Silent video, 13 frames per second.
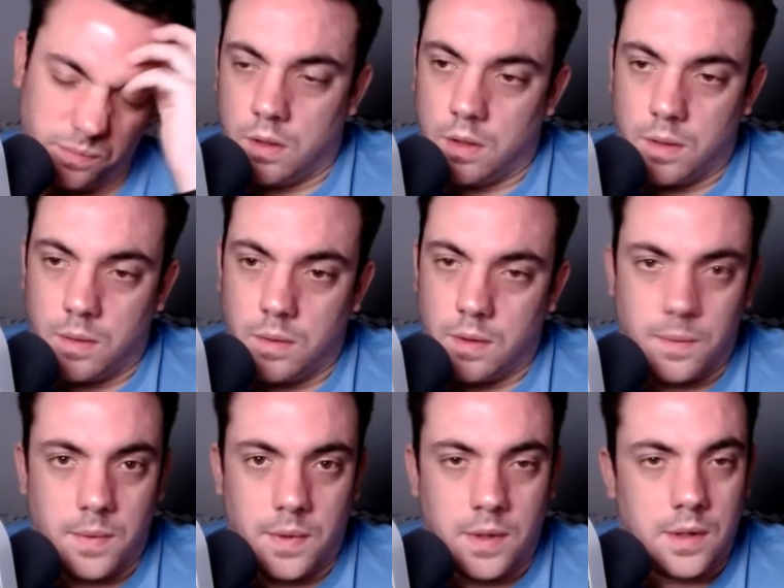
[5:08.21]
I,
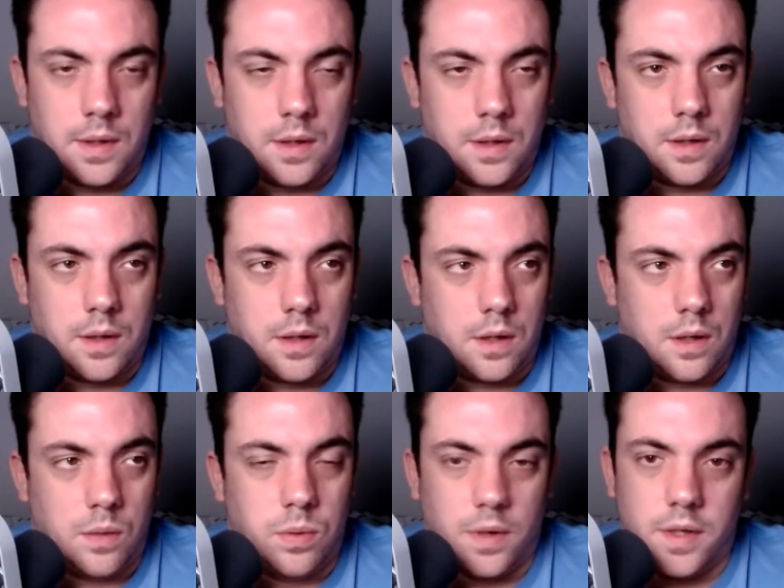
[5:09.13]
I mean, uh,
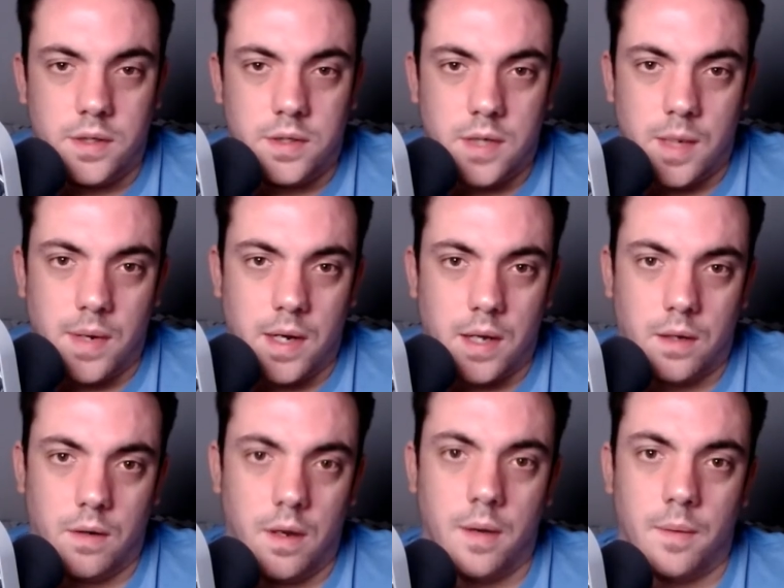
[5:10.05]
uh, what can you say about that
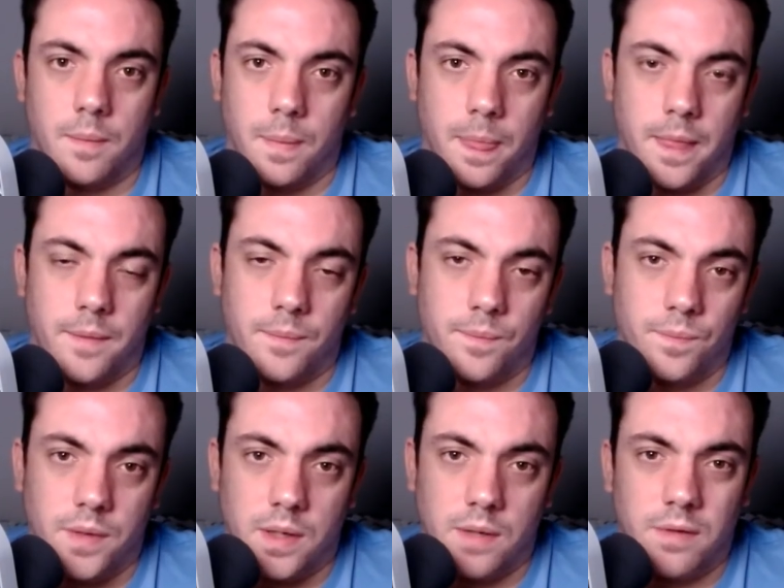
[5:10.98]
guy?
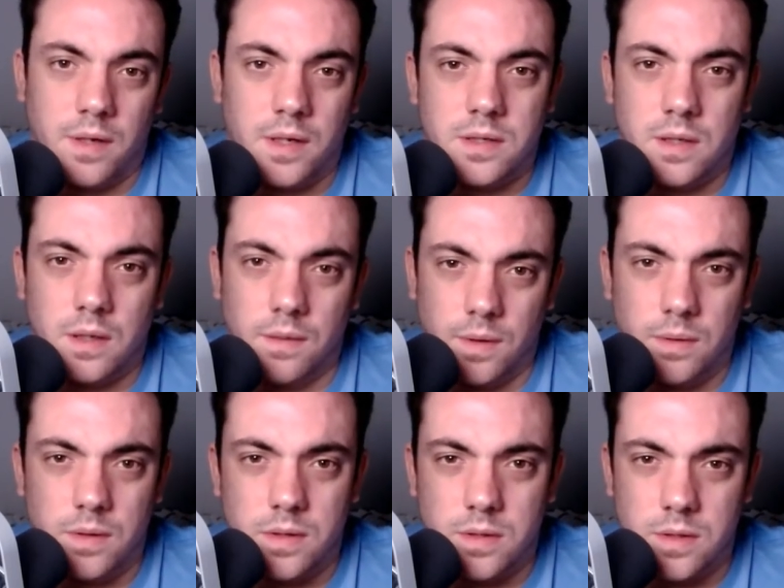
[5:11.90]
Even in his
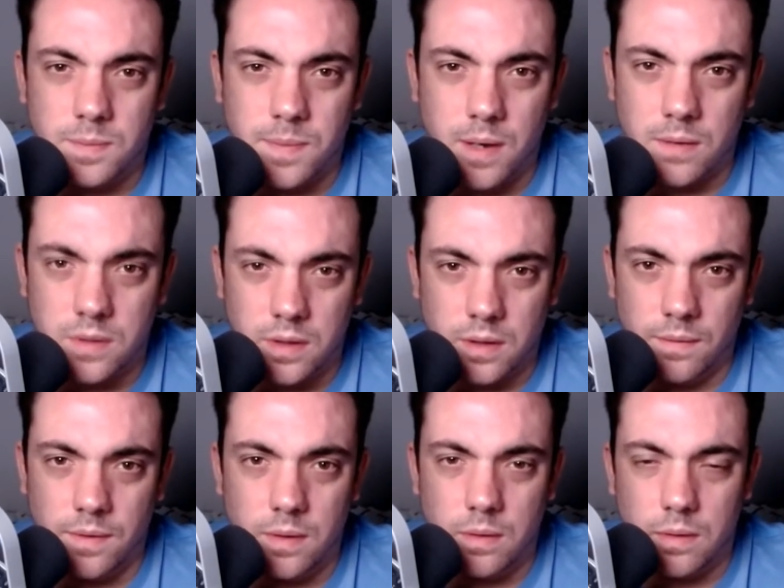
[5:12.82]
interview, did you see his
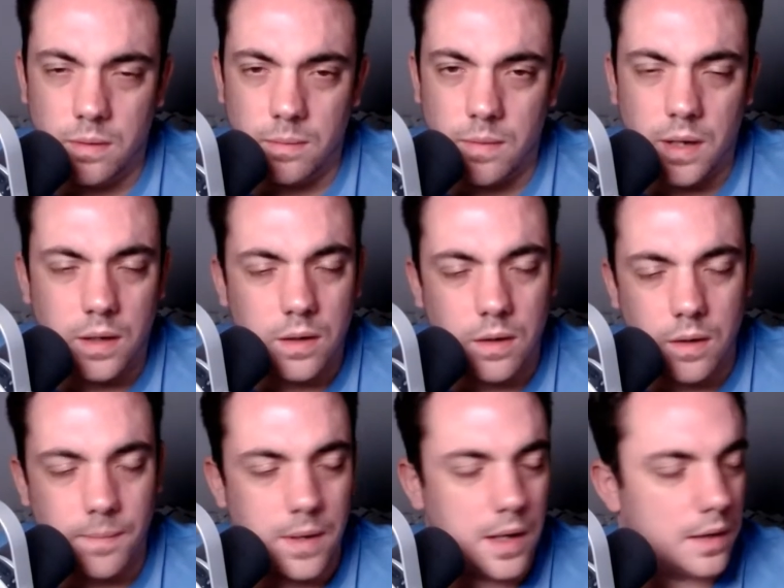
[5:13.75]
post-interview? My
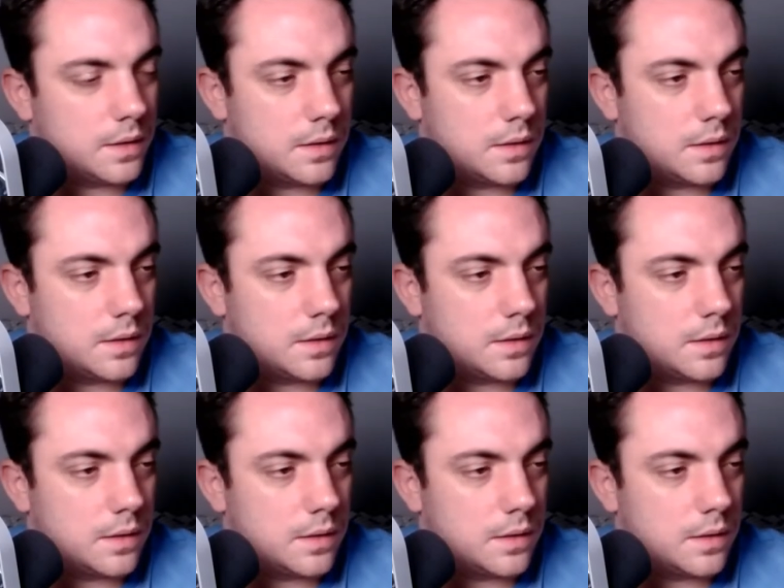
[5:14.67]
God, man.